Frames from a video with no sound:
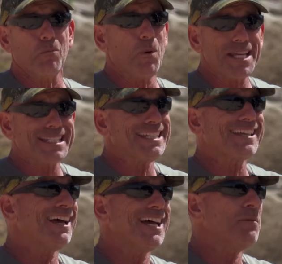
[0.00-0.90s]
wasting
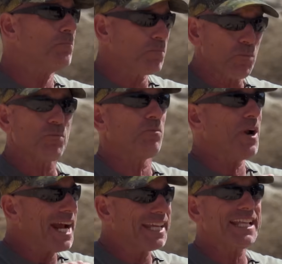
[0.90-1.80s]
time
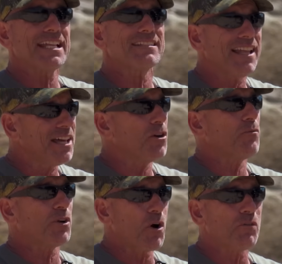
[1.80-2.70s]
racking that slide
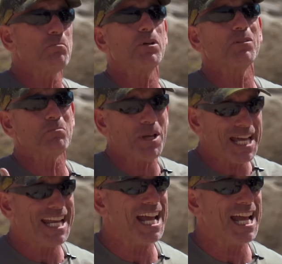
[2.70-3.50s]
over and over, building bad